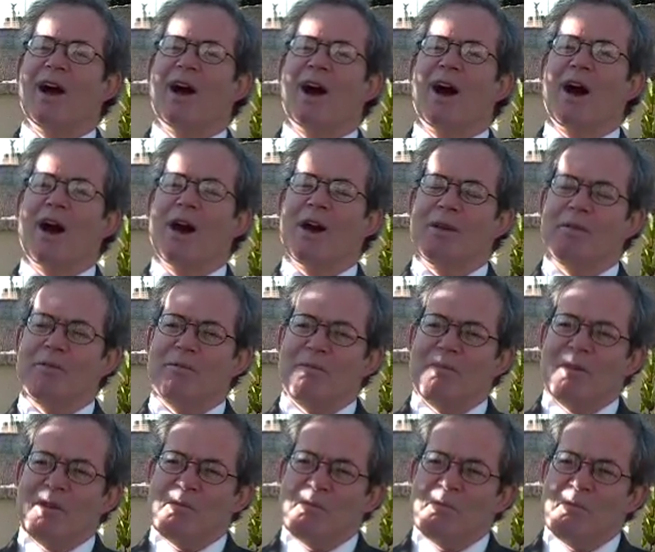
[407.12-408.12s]
on
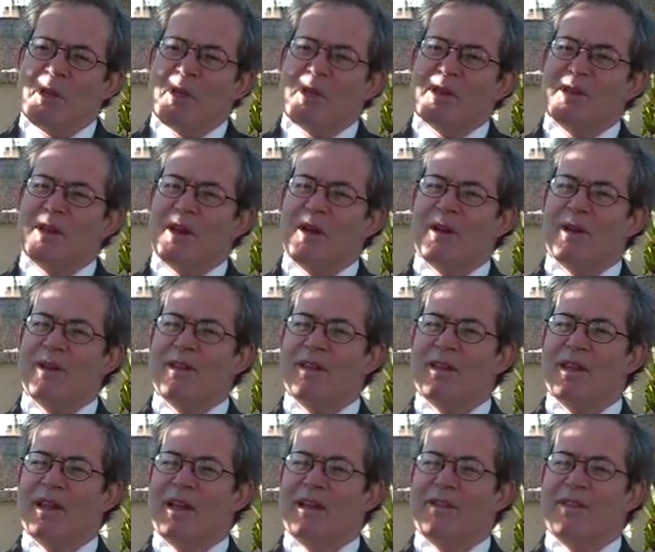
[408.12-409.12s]
military
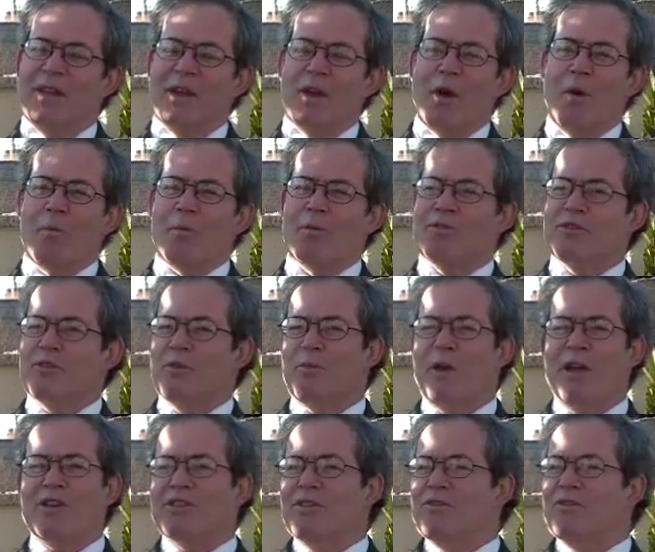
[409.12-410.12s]
than almost the
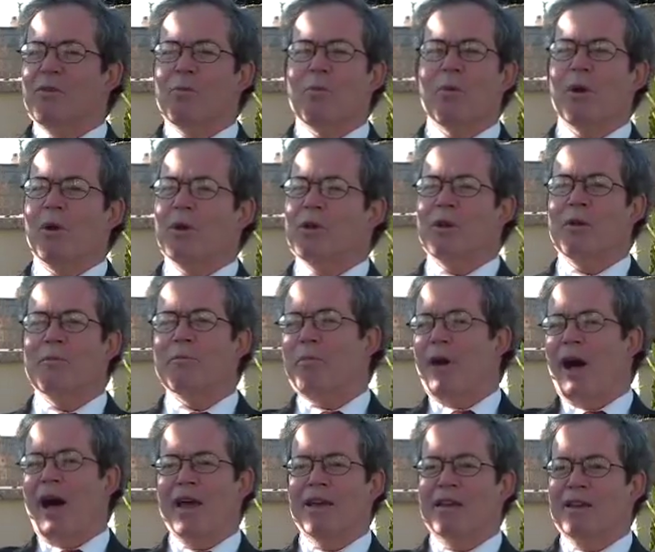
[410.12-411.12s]
rest of the world
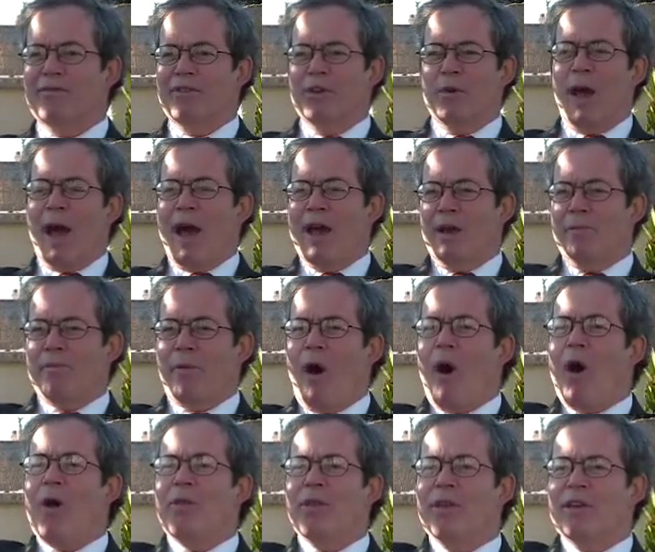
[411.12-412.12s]
combined. If you add up
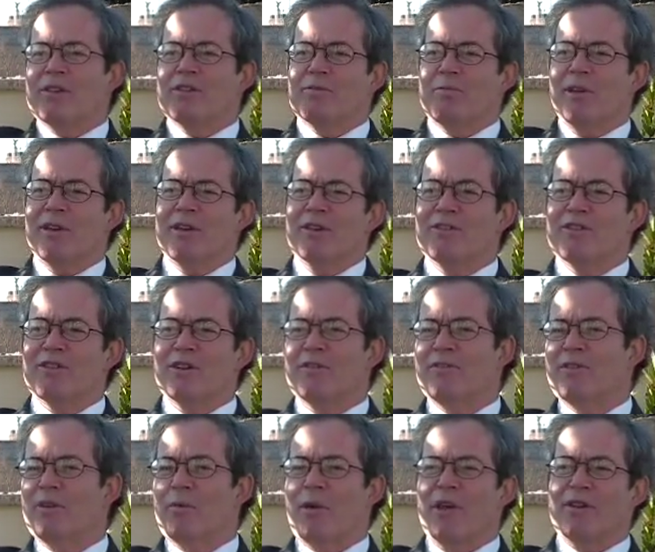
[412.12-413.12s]
all the expenditure of
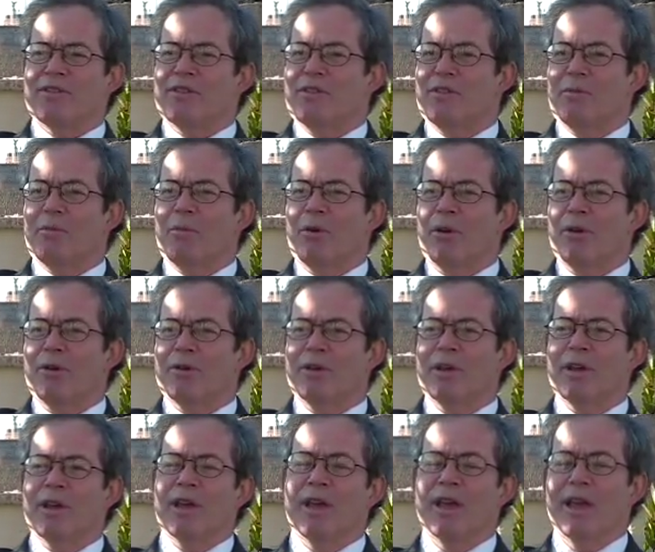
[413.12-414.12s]
the rest of the world,
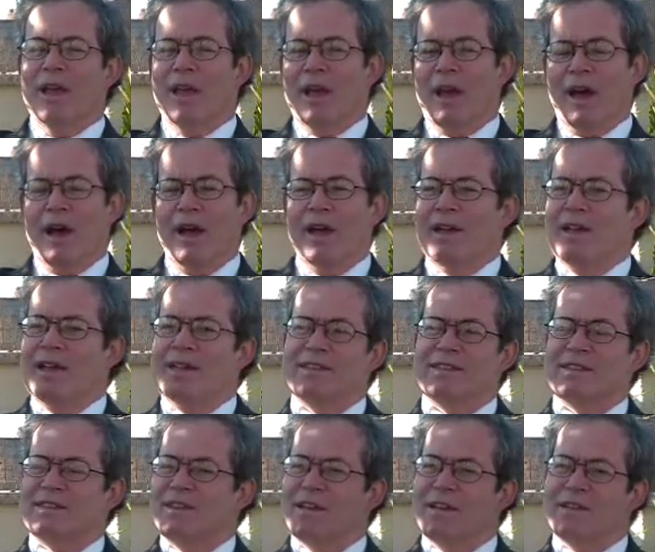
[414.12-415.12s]

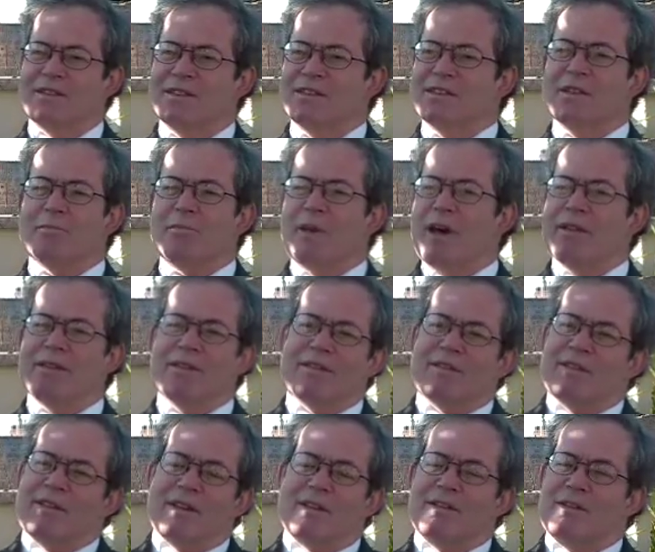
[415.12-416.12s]
it's just about
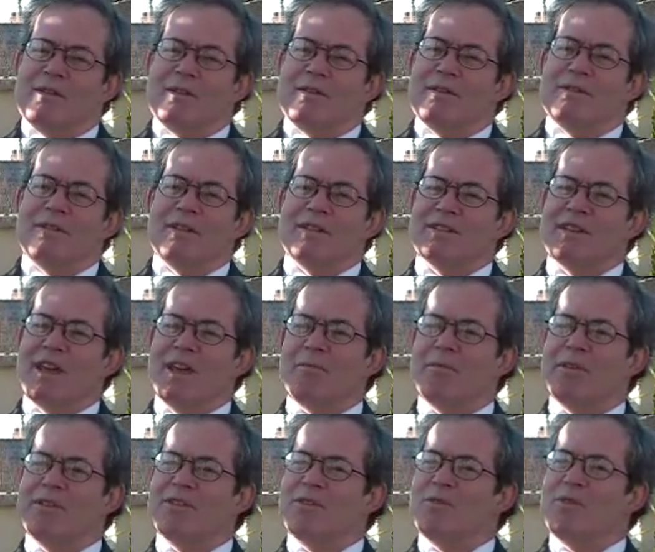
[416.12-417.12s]
the same
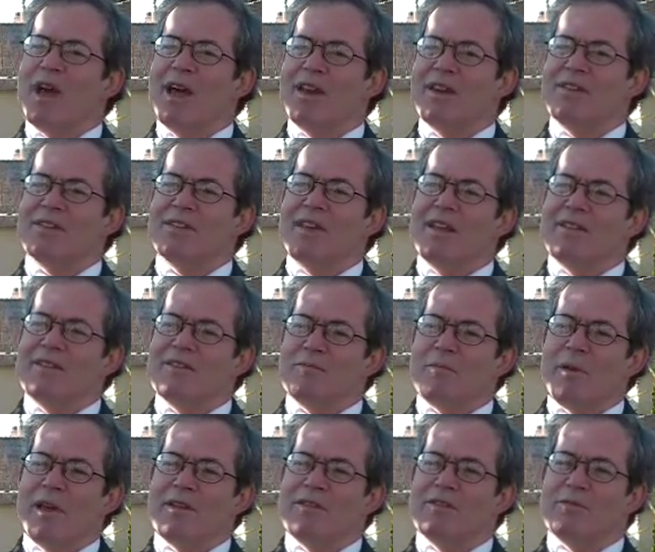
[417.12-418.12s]
as the United States
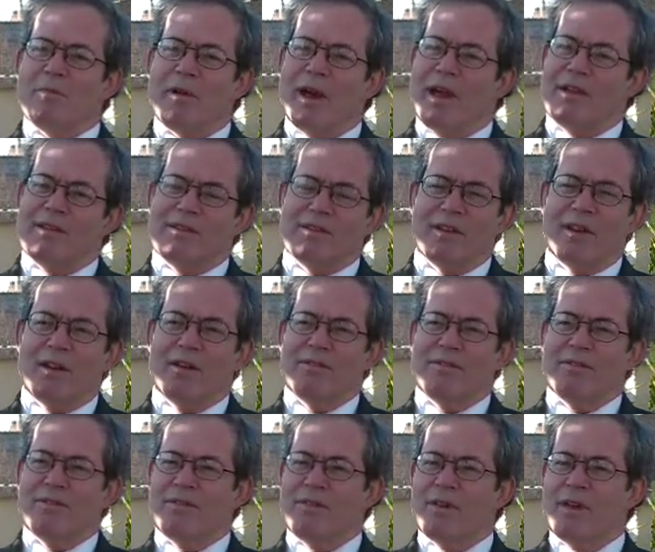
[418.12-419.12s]
spends by itself.
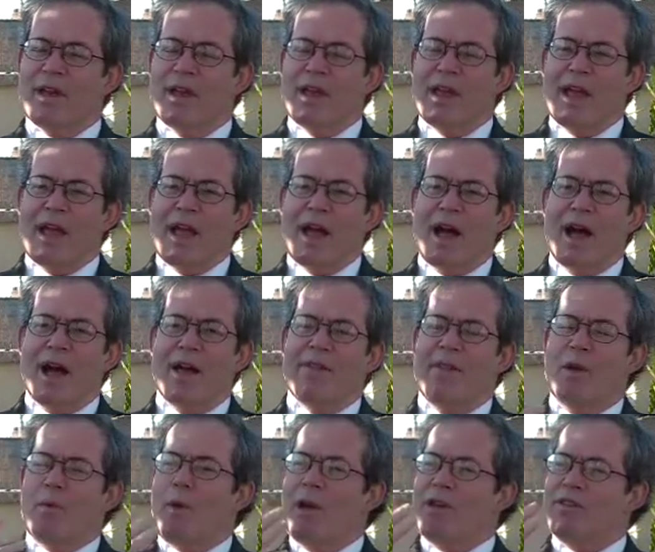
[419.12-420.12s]

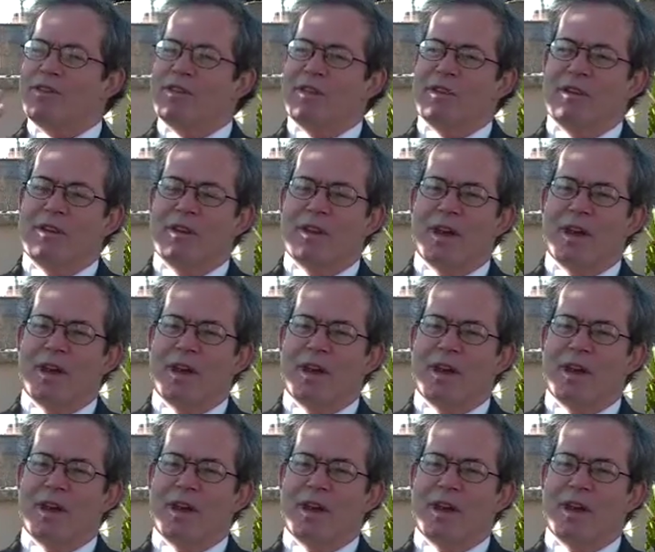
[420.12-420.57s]
They wasted,